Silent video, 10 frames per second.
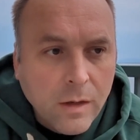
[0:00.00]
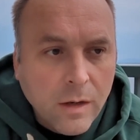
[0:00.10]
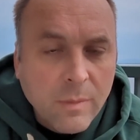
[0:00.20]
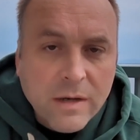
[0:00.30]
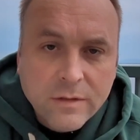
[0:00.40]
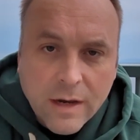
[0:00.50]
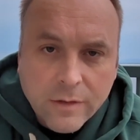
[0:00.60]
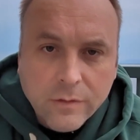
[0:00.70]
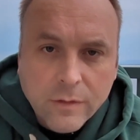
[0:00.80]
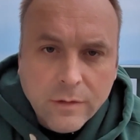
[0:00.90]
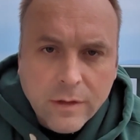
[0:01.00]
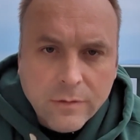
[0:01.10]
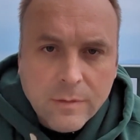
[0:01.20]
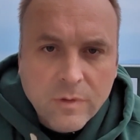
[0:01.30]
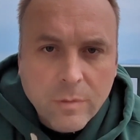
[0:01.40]
it makes sense. It
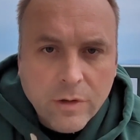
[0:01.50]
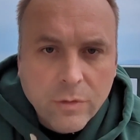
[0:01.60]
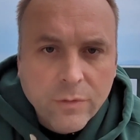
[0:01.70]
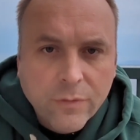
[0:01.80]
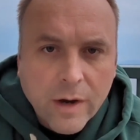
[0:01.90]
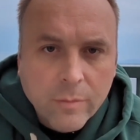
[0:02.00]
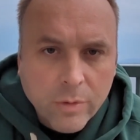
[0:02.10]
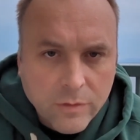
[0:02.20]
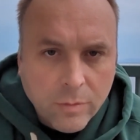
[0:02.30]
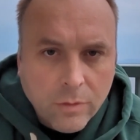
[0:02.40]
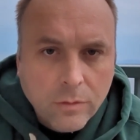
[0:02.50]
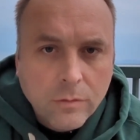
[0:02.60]
seems to be a unifying principle,